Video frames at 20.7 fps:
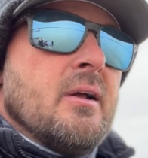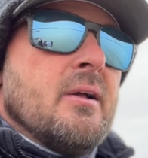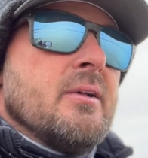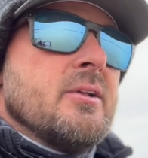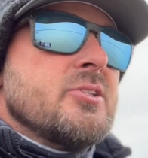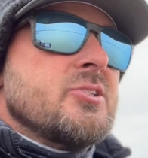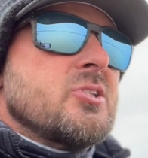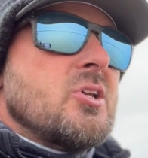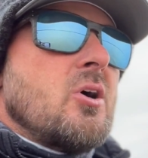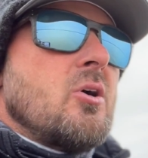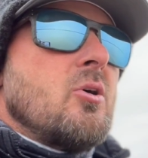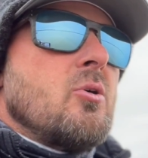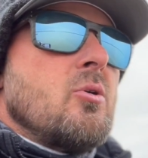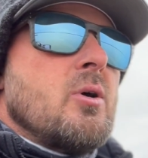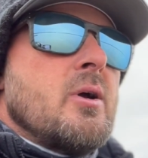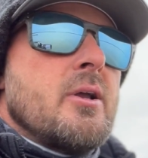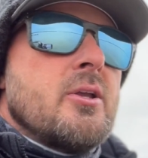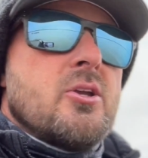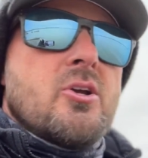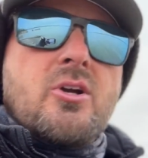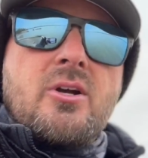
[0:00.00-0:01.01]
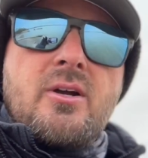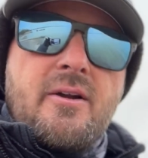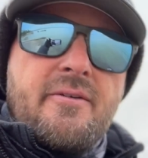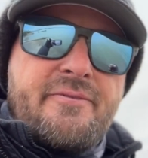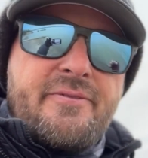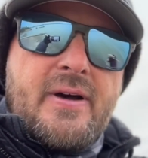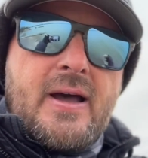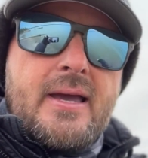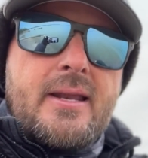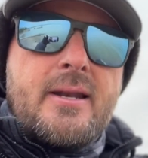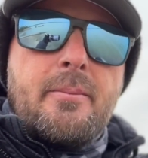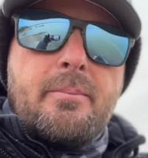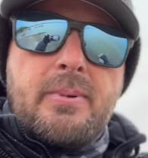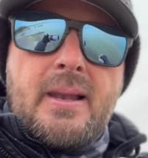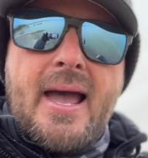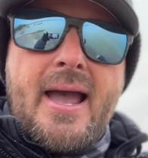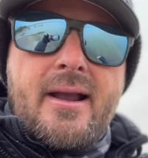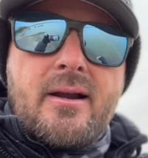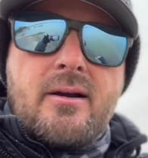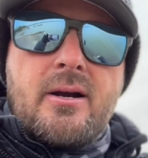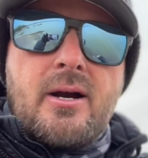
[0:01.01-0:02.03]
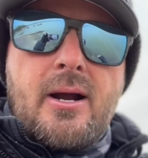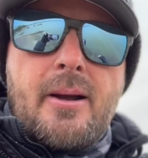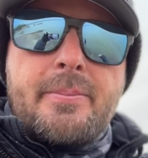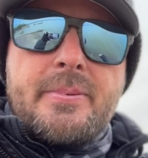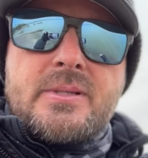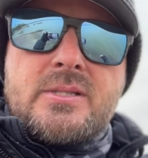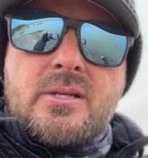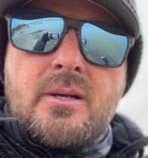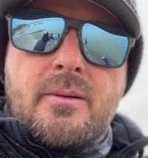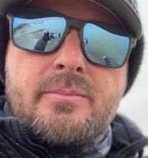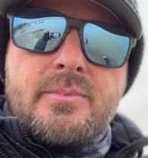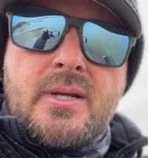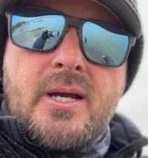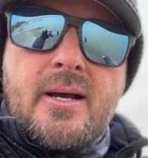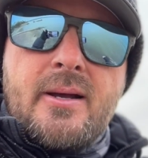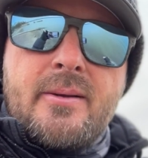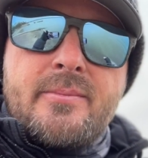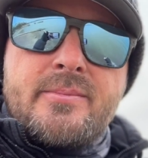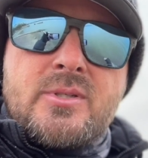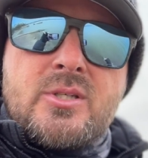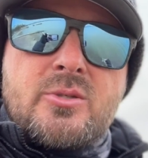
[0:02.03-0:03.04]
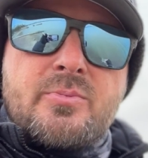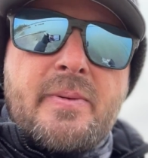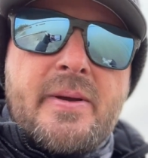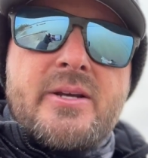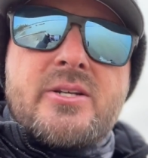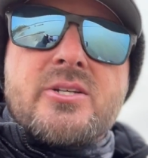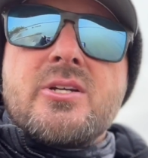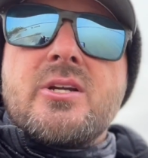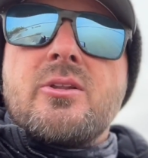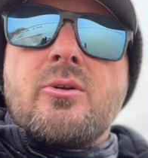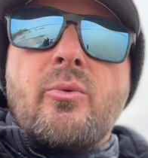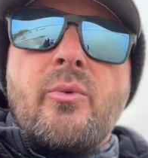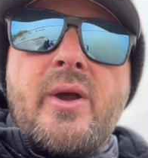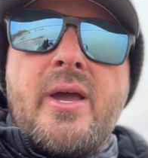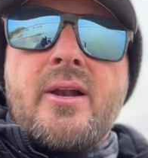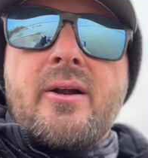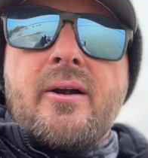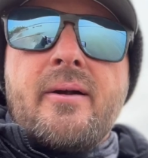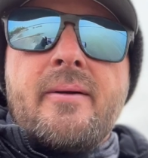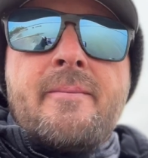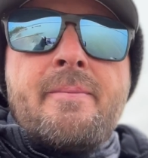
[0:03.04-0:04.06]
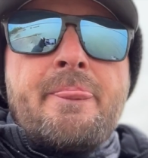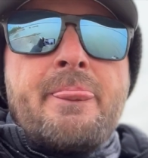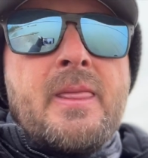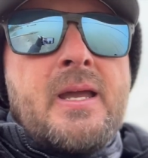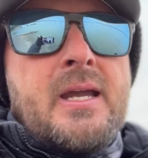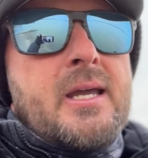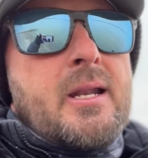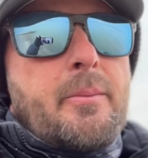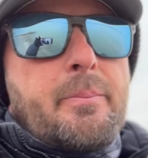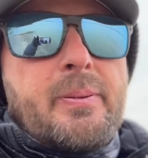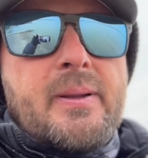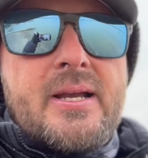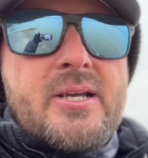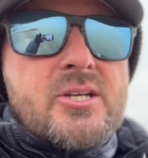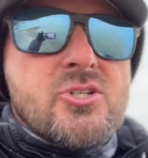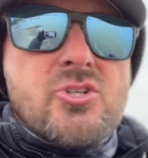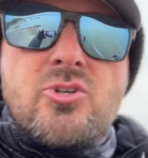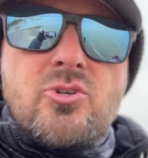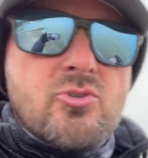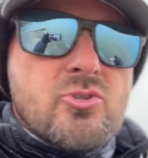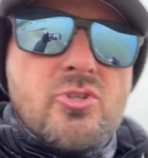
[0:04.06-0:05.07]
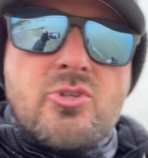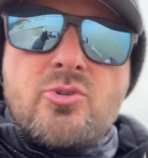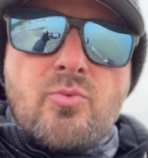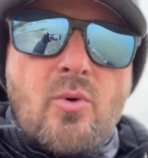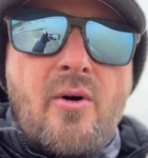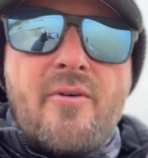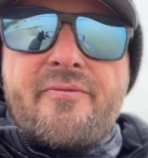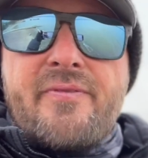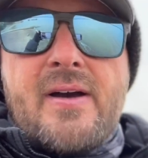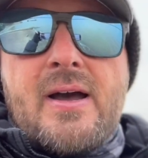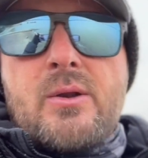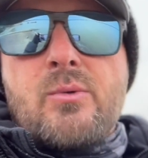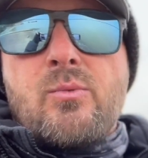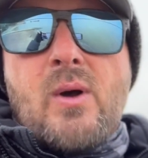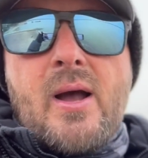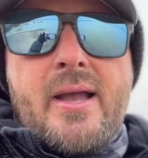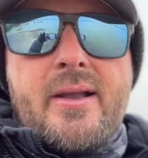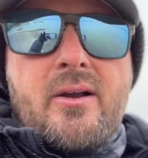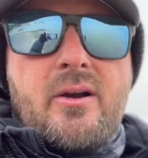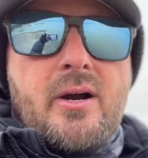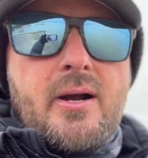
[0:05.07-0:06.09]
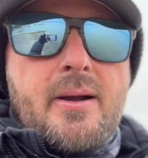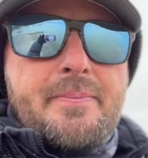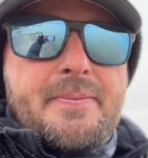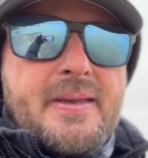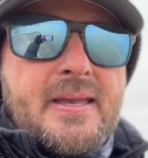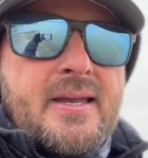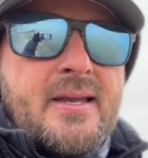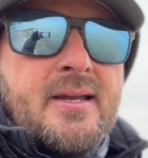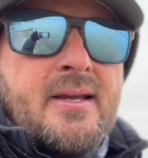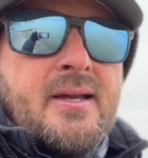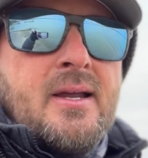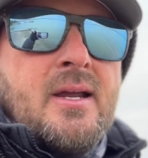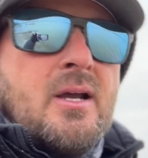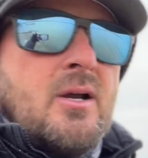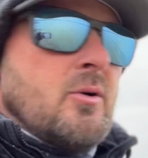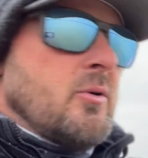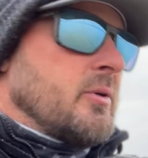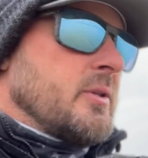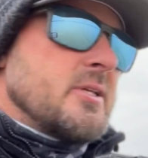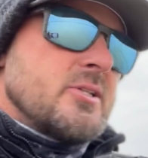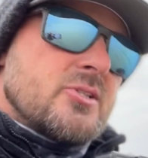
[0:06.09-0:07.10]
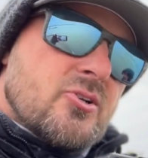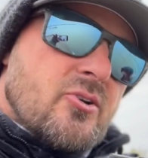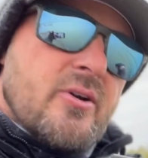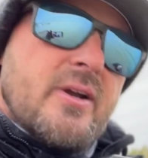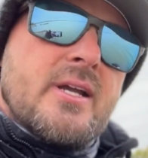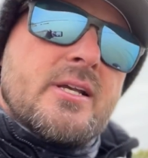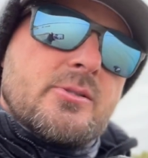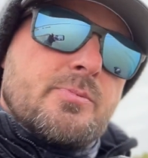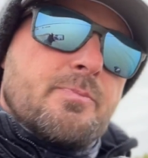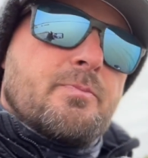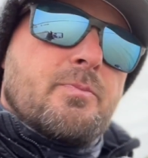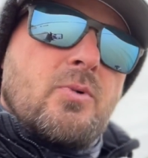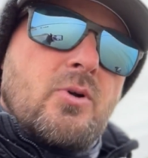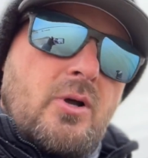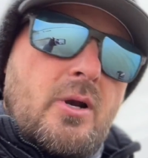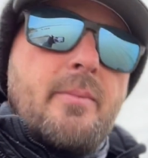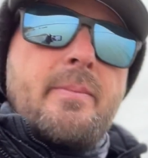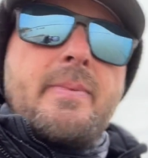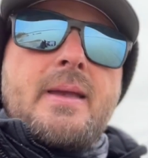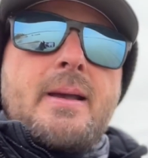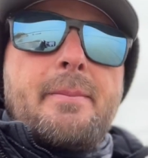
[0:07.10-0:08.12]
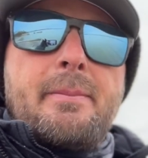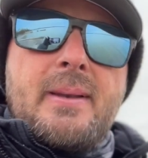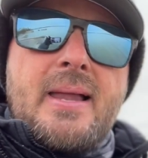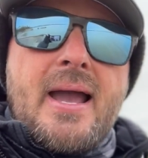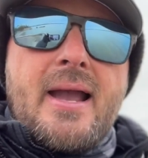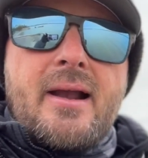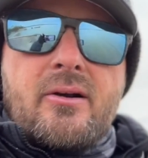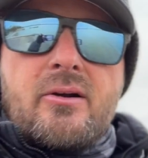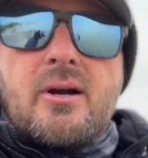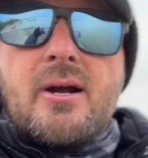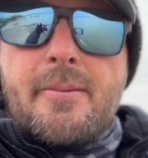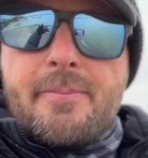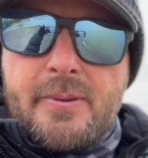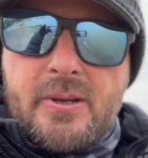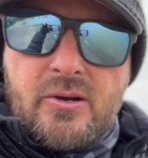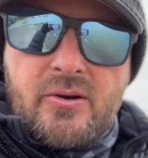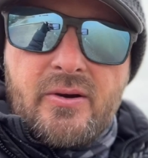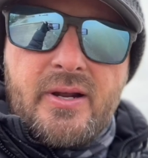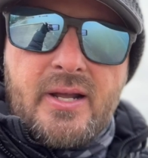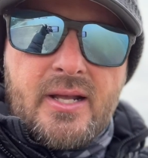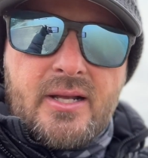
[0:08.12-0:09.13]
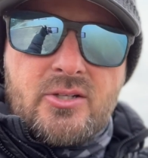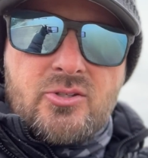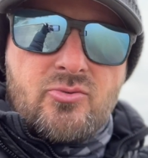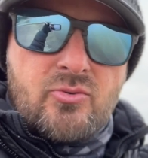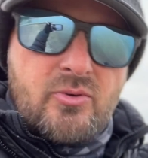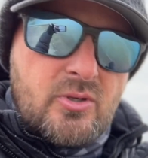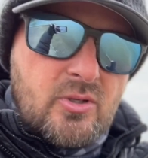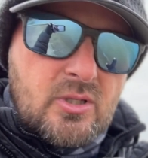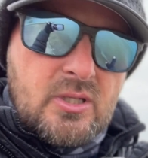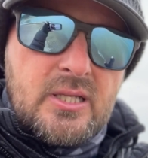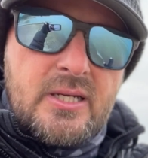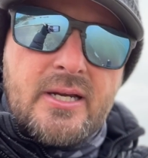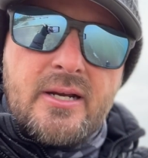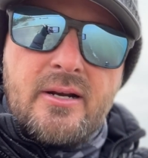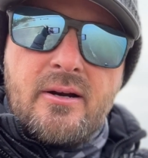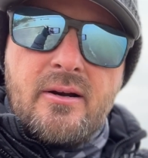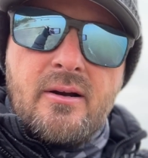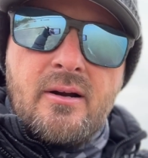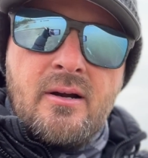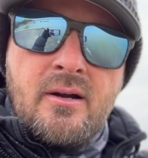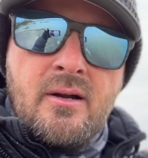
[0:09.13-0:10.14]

So you're going to find a black crappie sometimes, especially in the winter, in a place you just won't find white crappie. Well, this creek's going to be a black crappie creek. It's real clear.